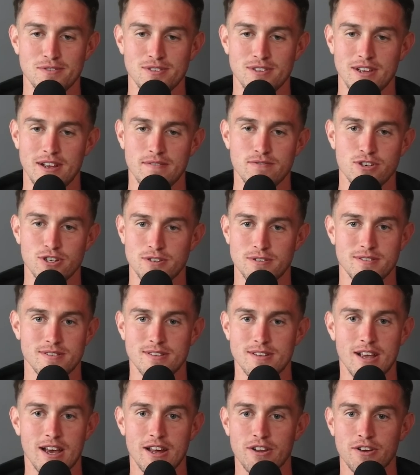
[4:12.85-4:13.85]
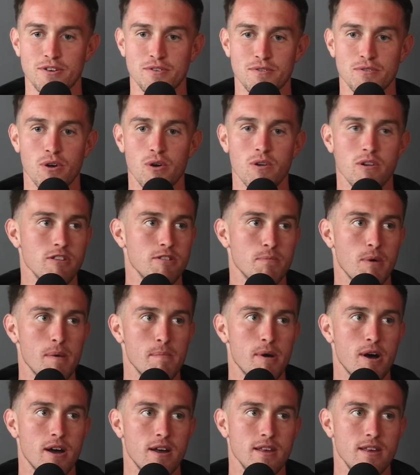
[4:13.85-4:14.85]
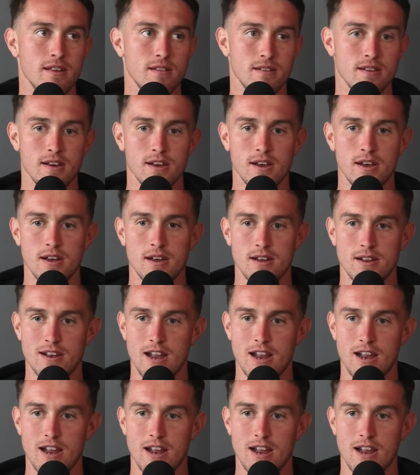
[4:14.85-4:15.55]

Mm-hmm. So I've just kind of grown into my body, and mm-hmm.